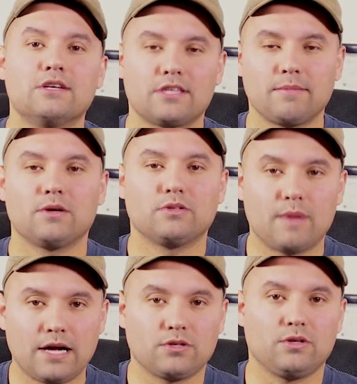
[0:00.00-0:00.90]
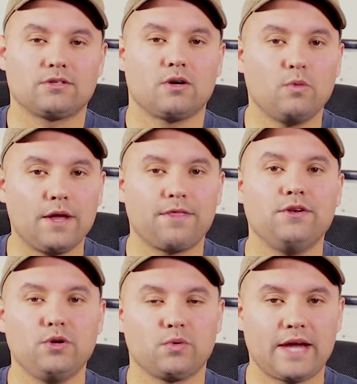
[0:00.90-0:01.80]
some of those modules with the
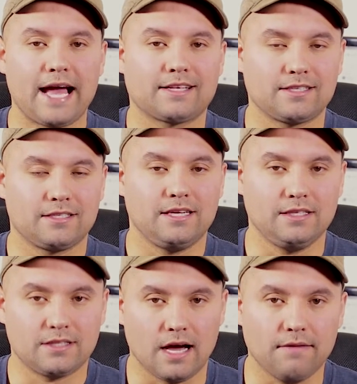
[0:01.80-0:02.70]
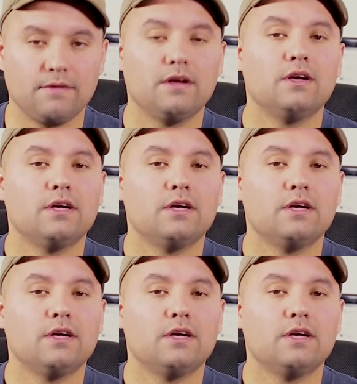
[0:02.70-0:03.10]
new React sixteen stuff.